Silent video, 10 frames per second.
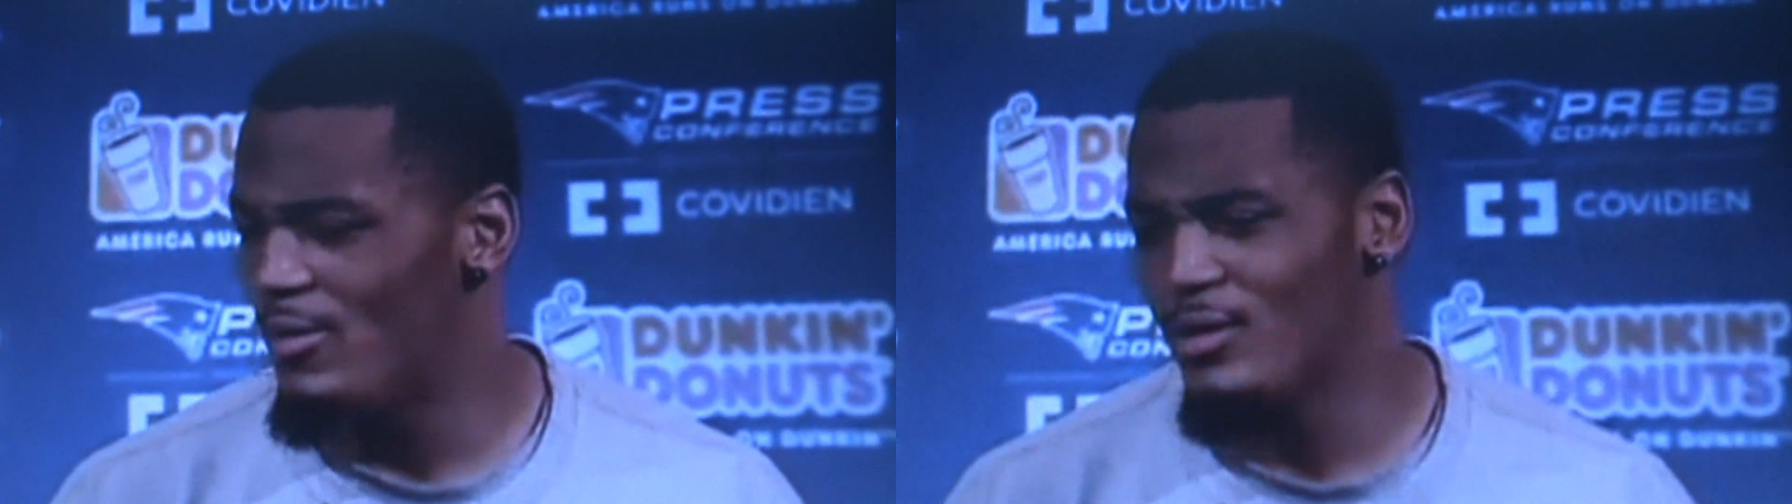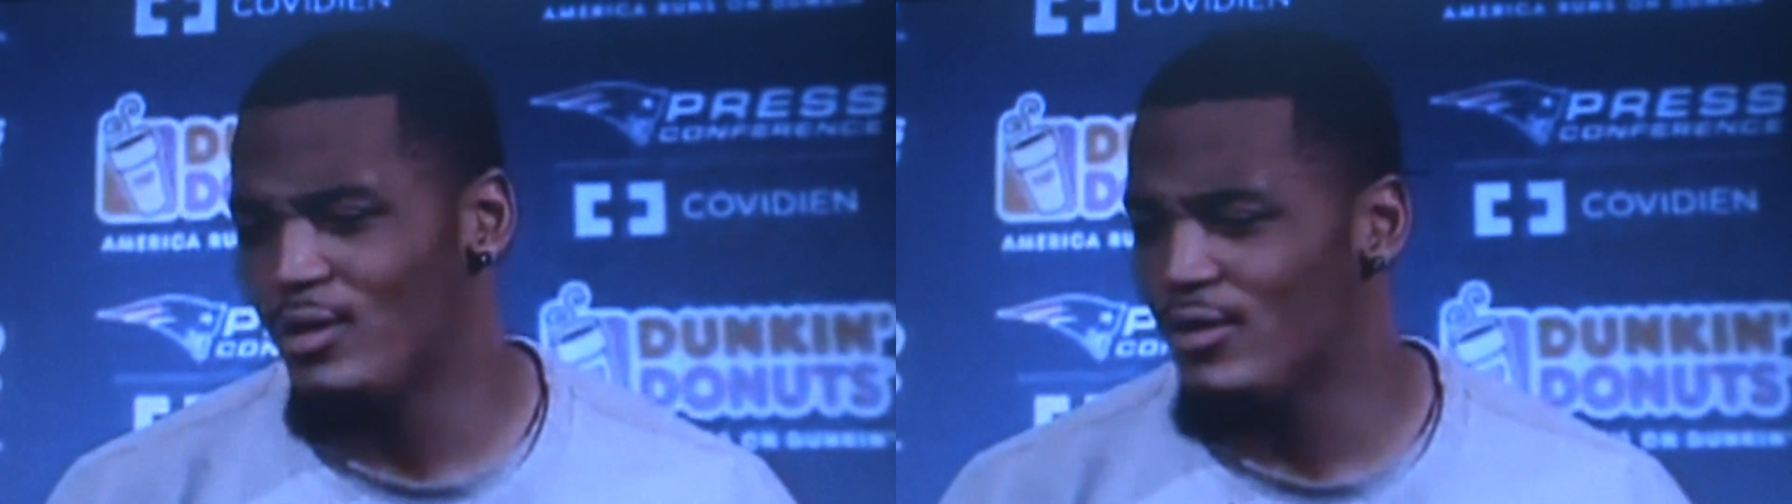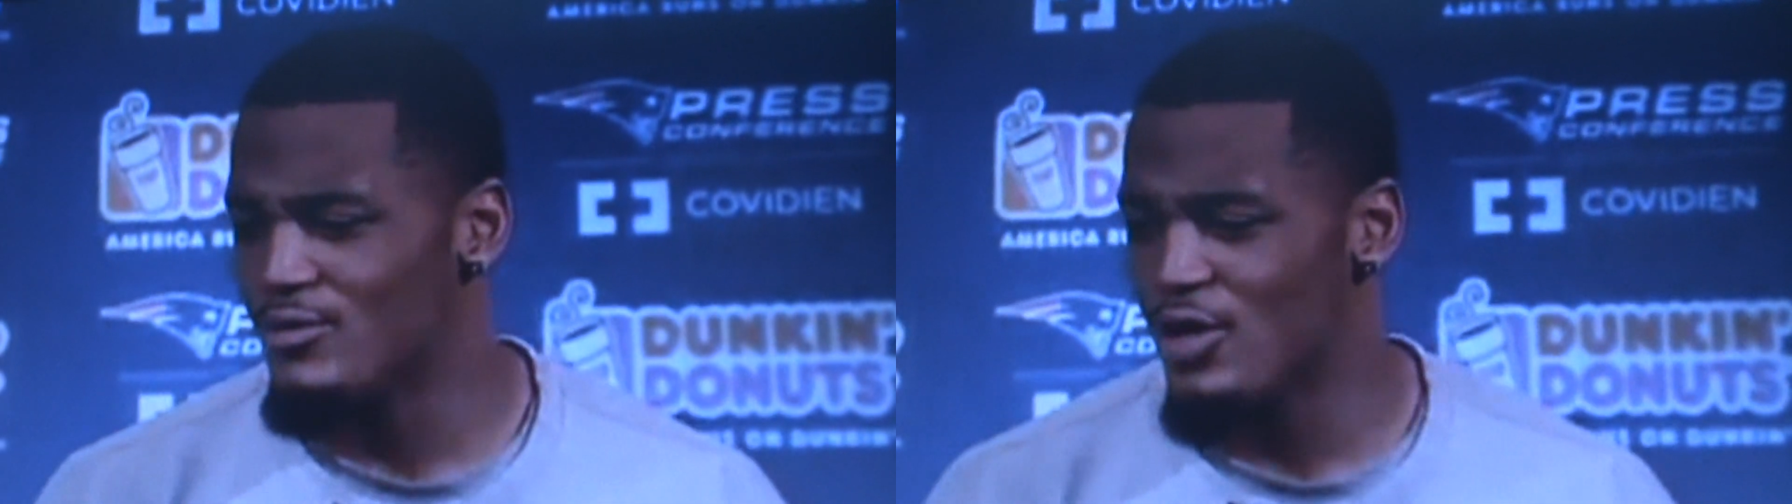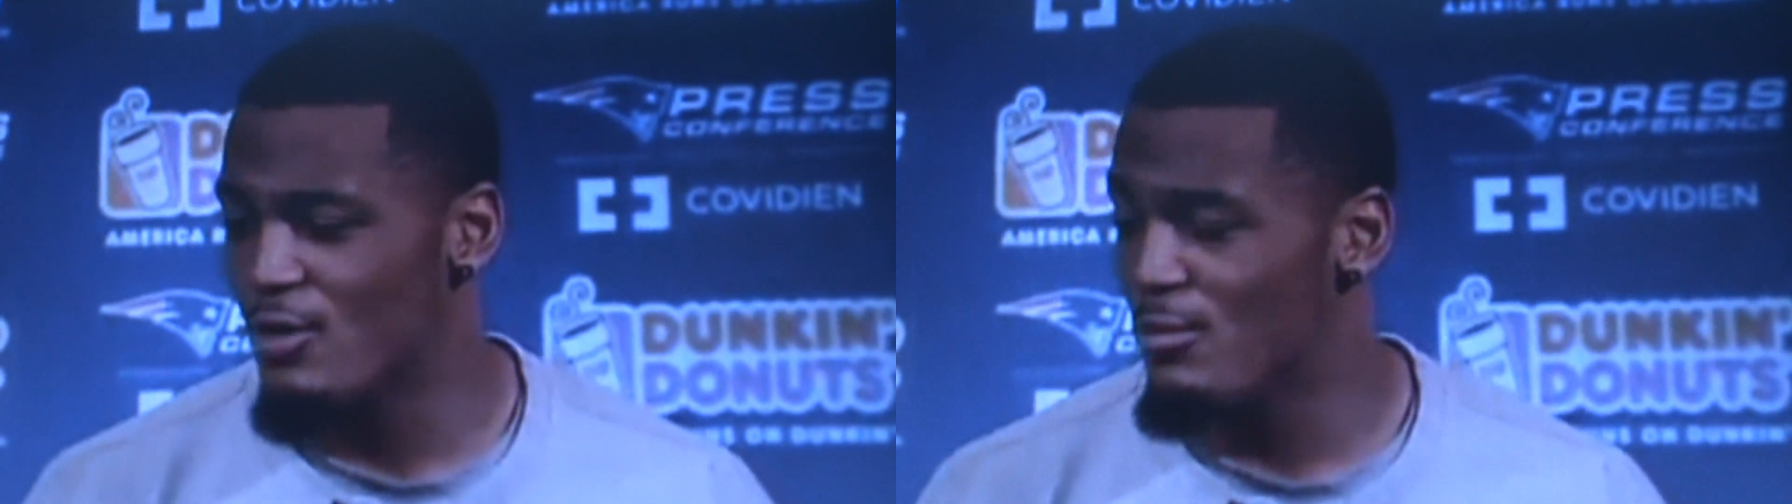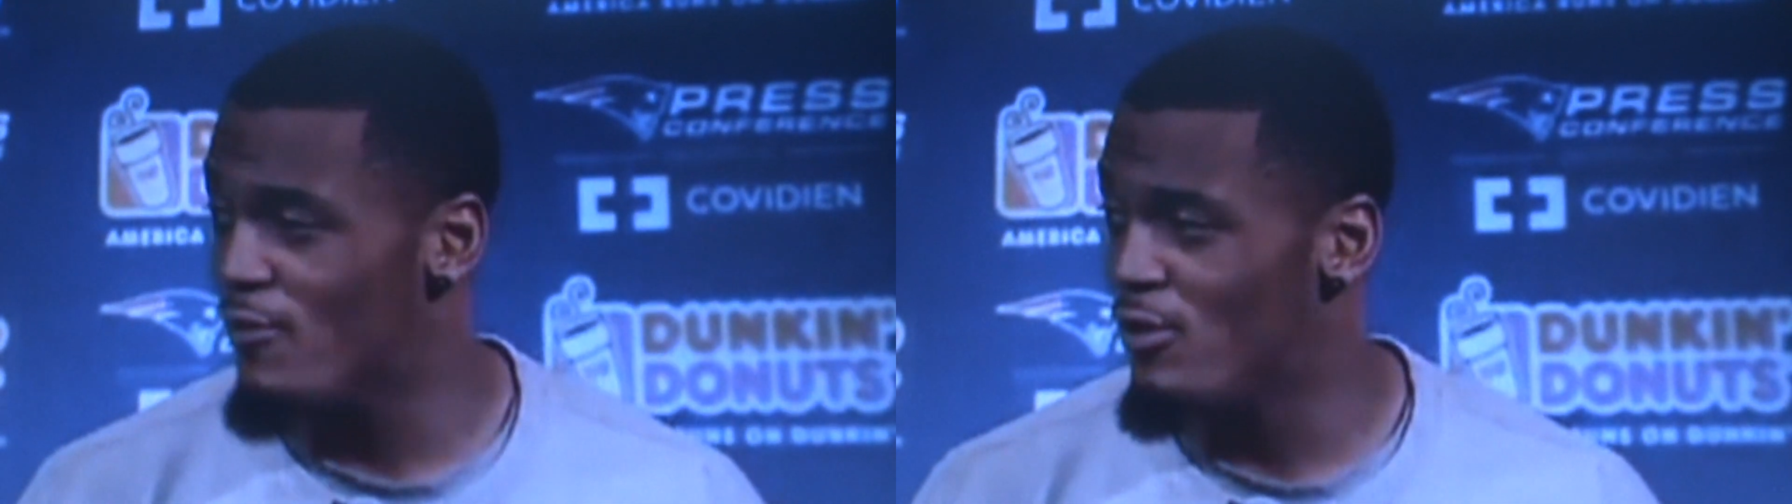We don't even talk
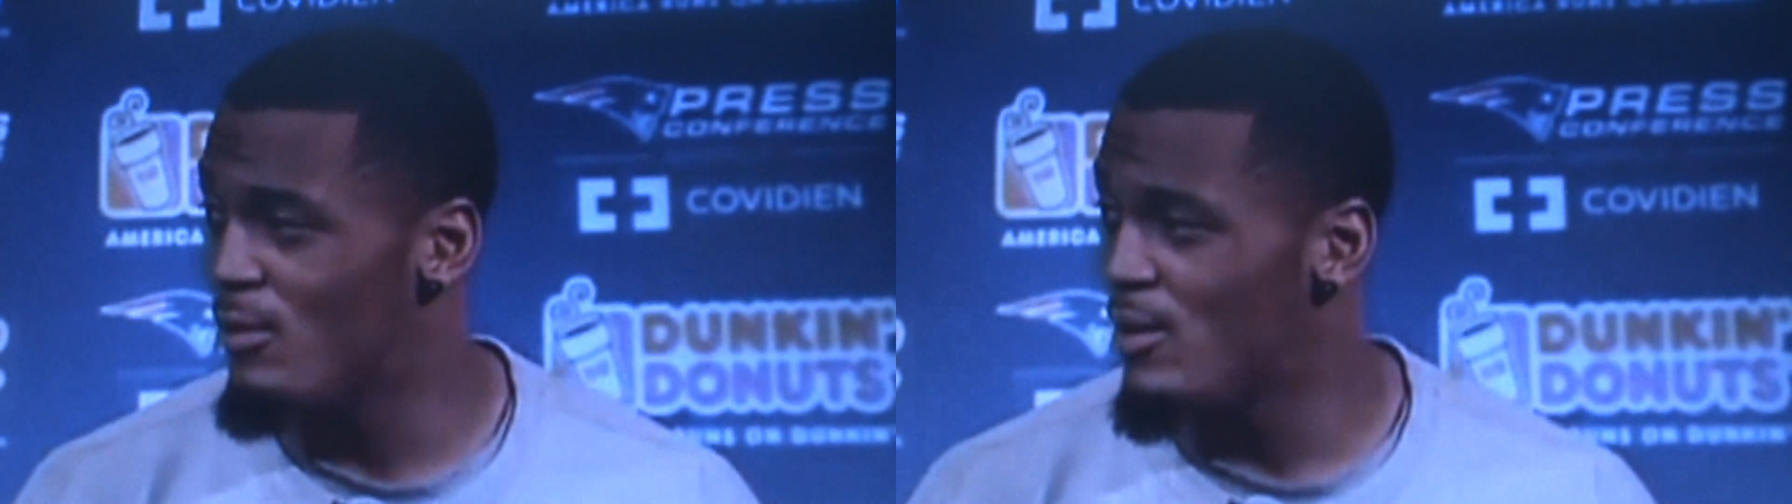about football.